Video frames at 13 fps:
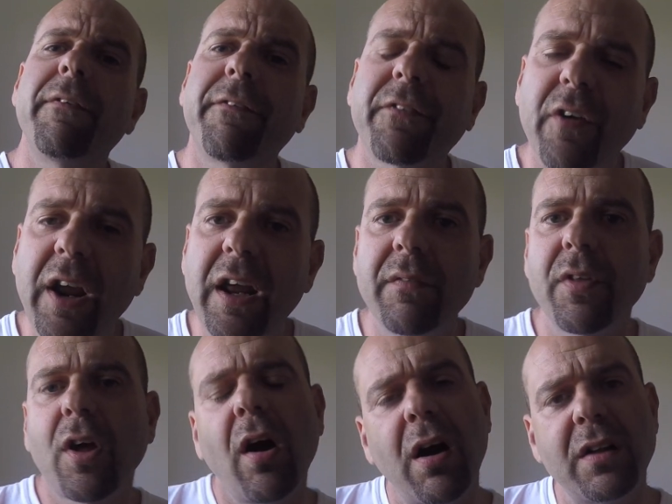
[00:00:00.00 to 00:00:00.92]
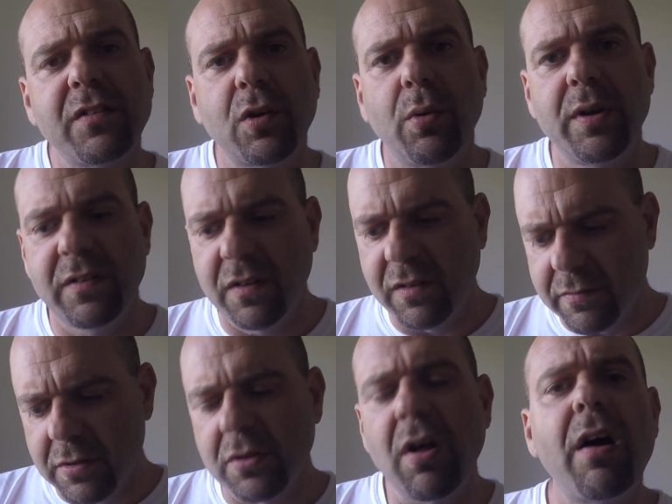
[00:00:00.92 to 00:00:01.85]
afraid of the consequences of
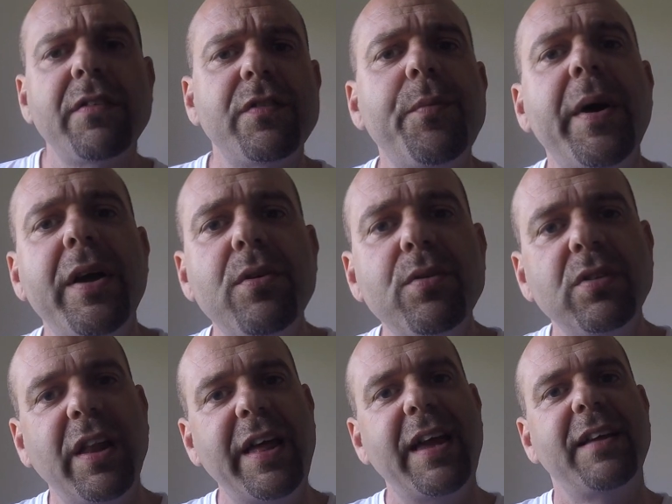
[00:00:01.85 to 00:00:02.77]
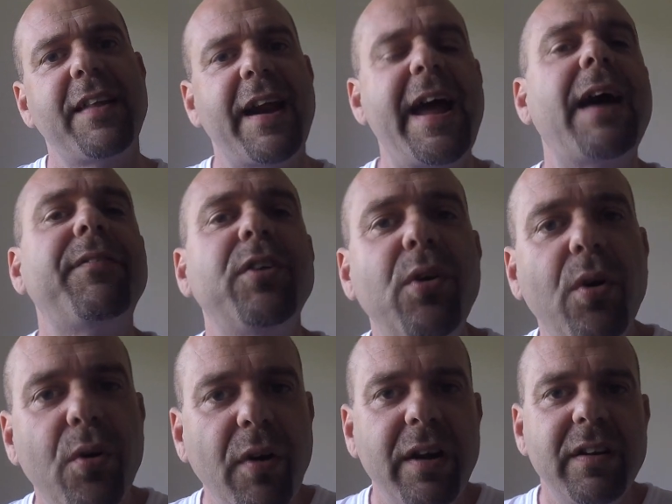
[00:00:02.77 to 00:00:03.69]
the laws of my own land that I have to go
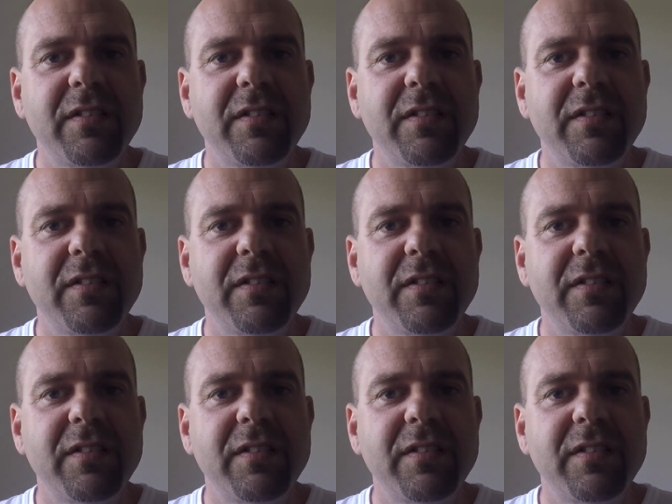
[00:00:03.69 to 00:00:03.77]
around,